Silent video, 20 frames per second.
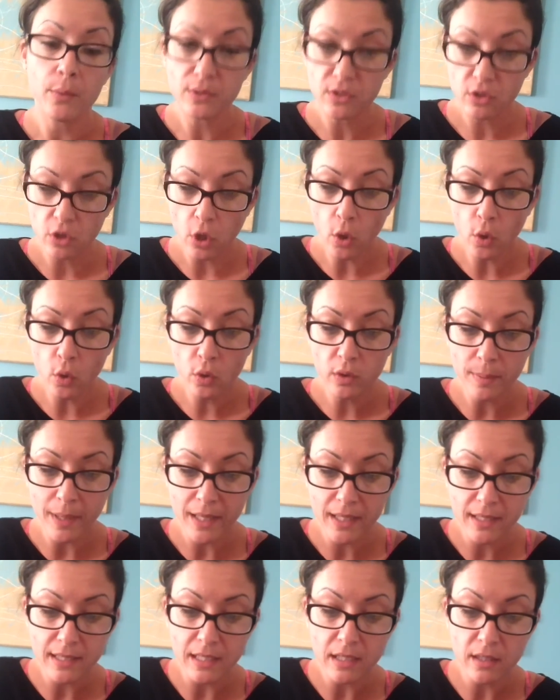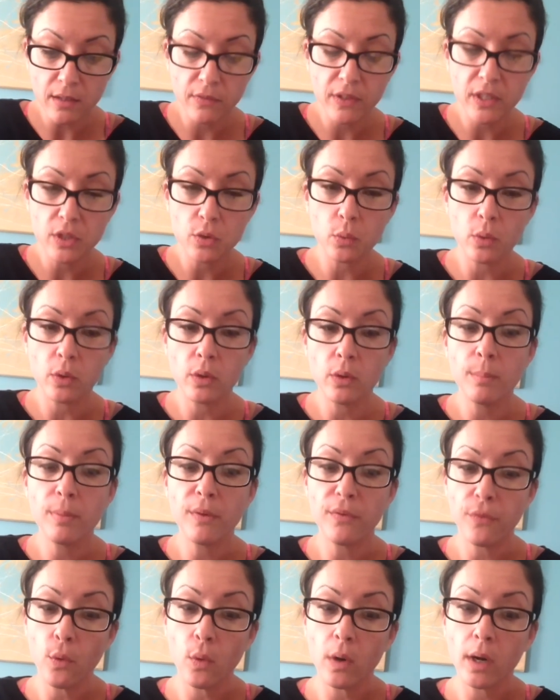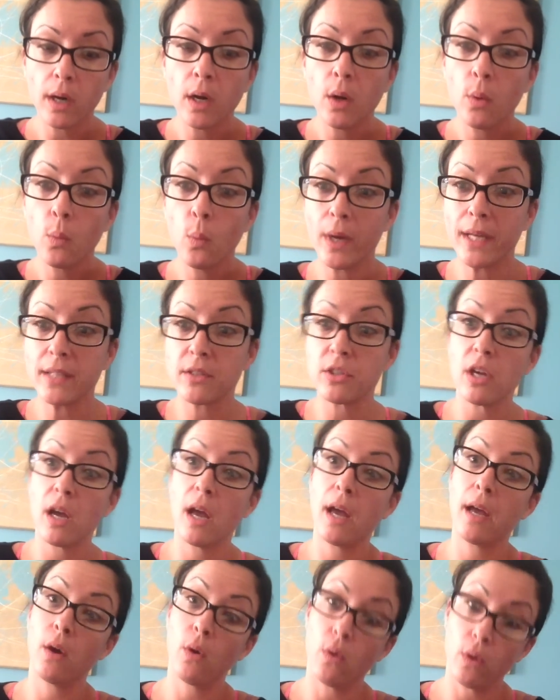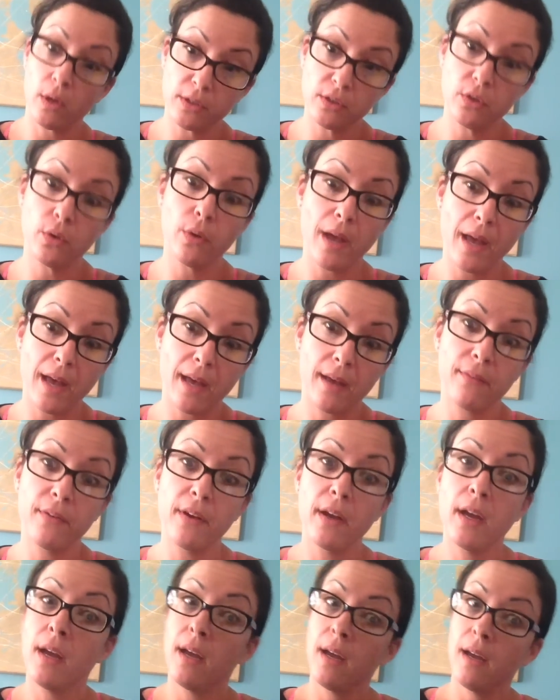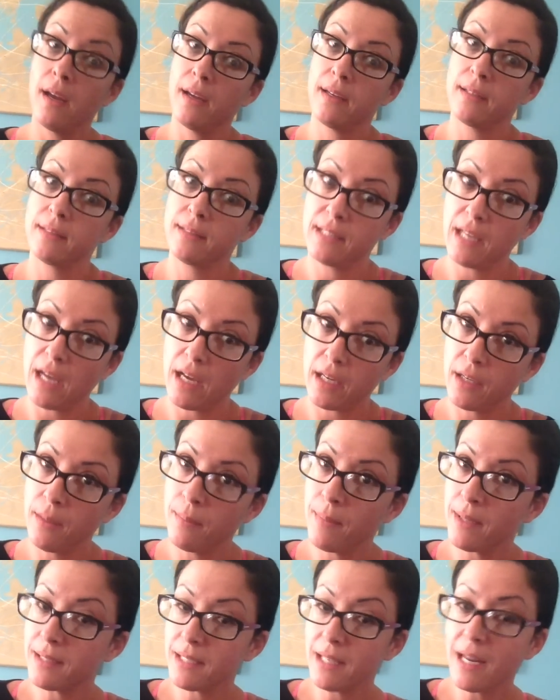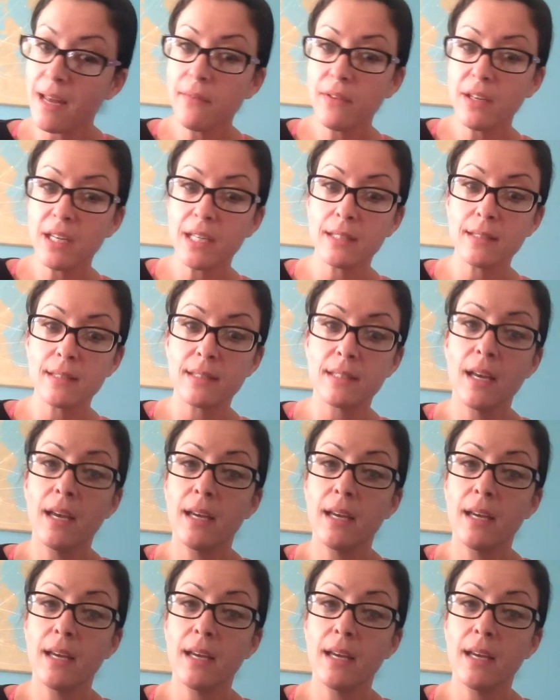was told by this individual before, which I also have documented evidence